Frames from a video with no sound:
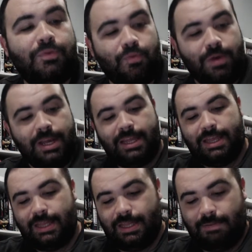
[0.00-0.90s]
with
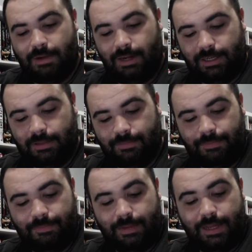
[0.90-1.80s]
manga.
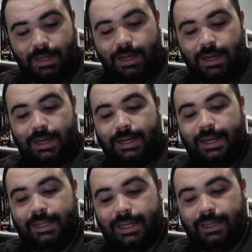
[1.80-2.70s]
I
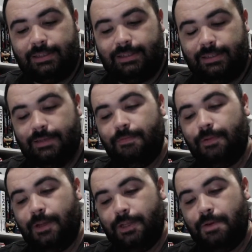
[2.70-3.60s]
did get
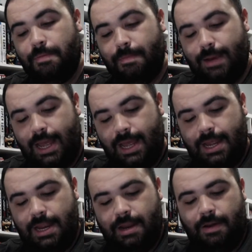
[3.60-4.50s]
volume
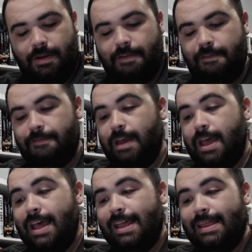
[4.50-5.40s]
9 of
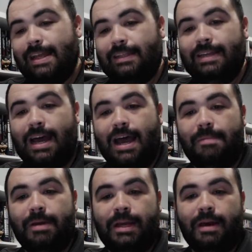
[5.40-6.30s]
That
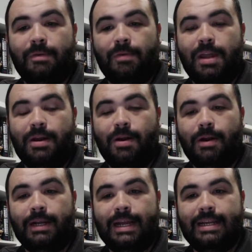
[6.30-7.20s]
Time I Got
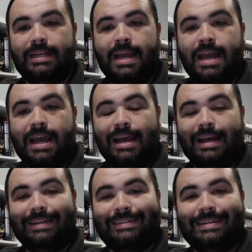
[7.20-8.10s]
Reincarnated
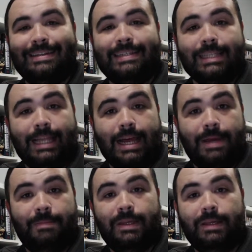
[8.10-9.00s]
as a
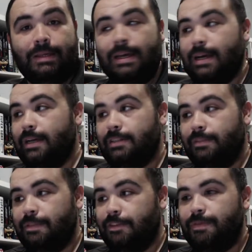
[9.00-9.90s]
Slime. As
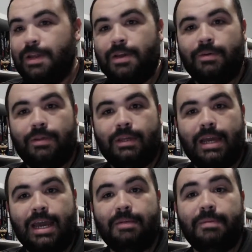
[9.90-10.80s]
of this video, the
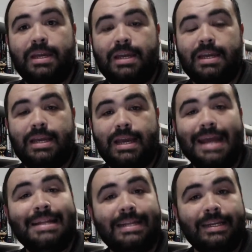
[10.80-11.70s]
anime
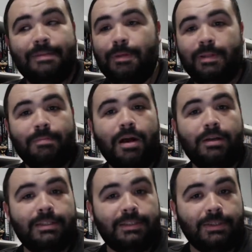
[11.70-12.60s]
ended, but the
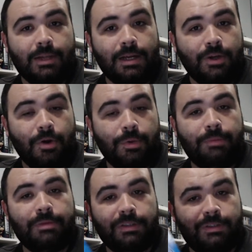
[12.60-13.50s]
manga is still ongoing
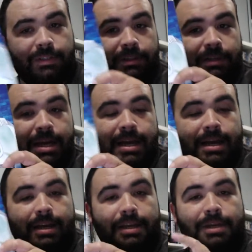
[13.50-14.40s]
because it's,
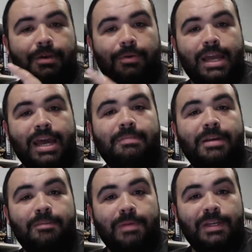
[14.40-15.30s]
you know, the anime
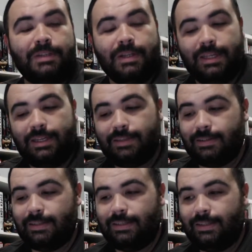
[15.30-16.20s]
is based on
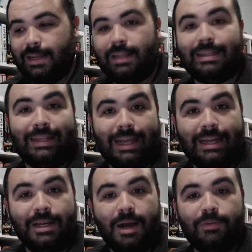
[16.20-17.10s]
this and not the
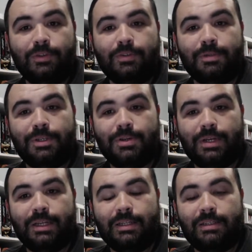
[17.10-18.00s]
light novels, but you
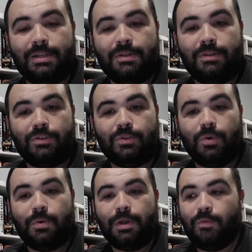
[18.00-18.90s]
can continue the
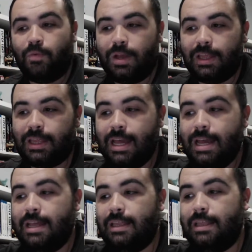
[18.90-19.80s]
story with
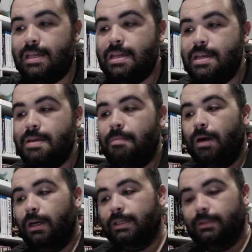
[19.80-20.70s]
the
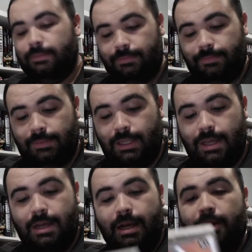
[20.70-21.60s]
manga.
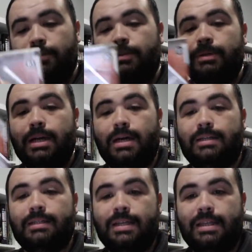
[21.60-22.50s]
I also
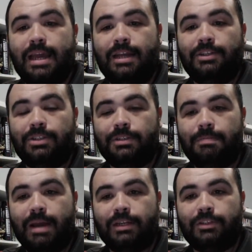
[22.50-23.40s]
got The Ancient
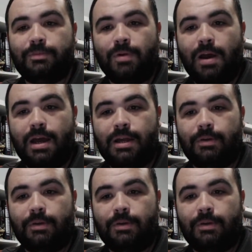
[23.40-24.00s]
Magus' Bride,